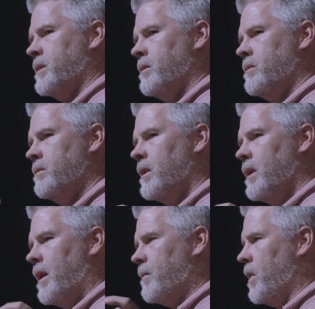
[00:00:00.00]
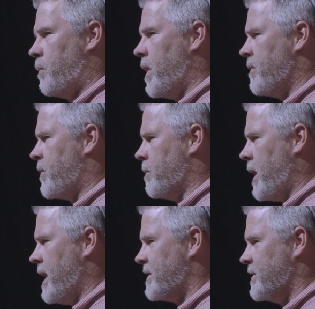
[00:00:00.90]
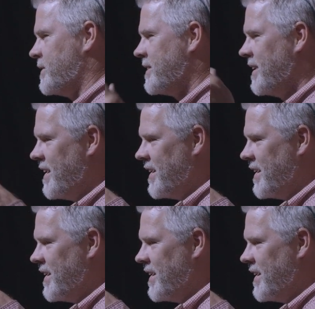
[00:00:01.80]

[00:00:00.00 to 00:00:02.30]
So I'm going to pray for pastors,